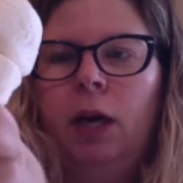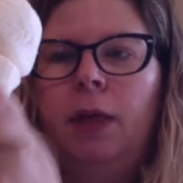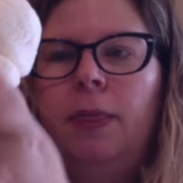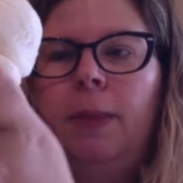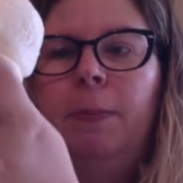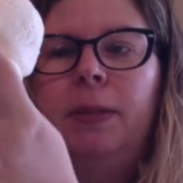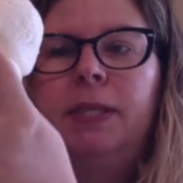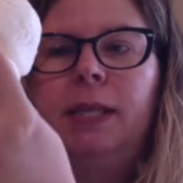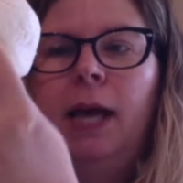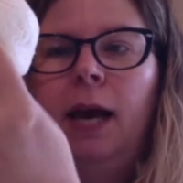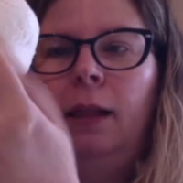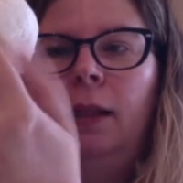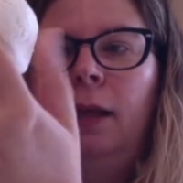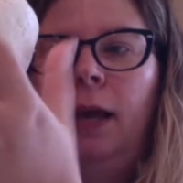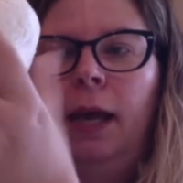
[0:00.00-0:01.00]
The
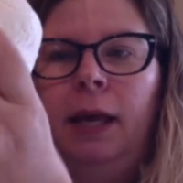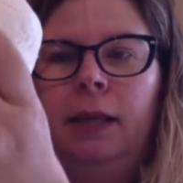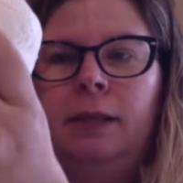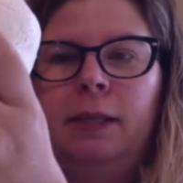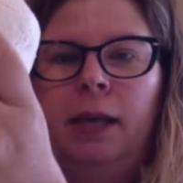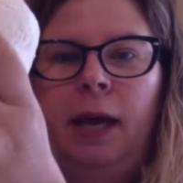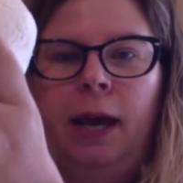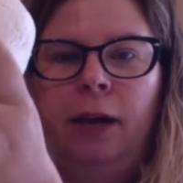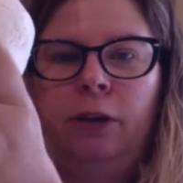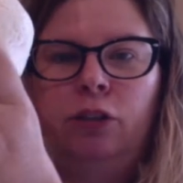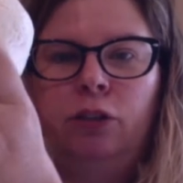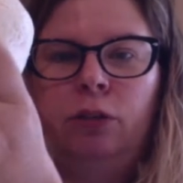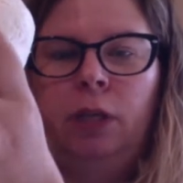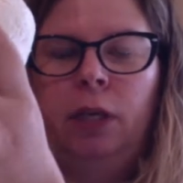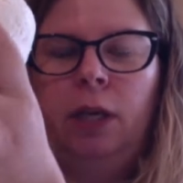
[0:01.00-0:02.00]
patella is
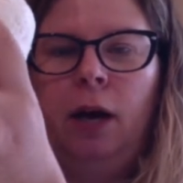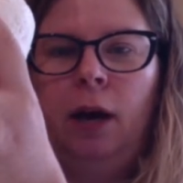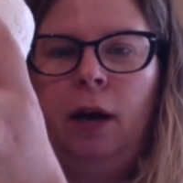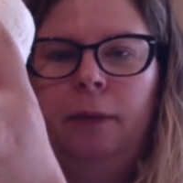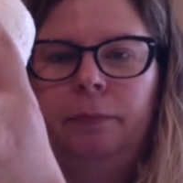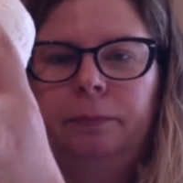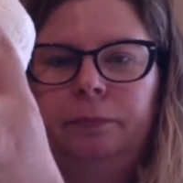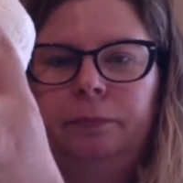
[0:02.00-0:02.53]
actually I'm